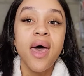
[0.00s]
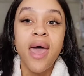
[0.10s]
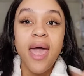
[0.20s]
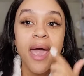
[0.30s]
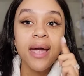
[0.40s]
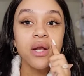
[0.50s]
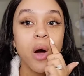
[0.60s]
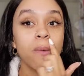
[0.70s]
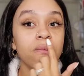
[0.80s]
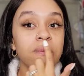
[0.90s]

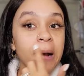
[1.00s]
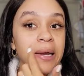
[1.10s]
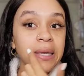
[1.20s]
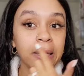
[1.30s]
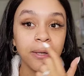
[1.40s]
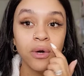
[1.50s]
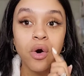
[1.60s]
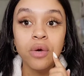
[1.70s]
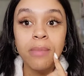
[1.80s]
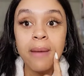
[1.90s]
and right here
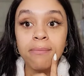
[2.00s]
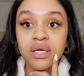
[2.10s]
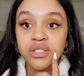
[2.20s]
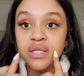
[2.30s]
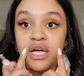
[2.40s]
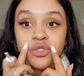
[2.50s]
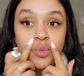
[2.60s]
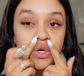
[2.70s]
on my mustache,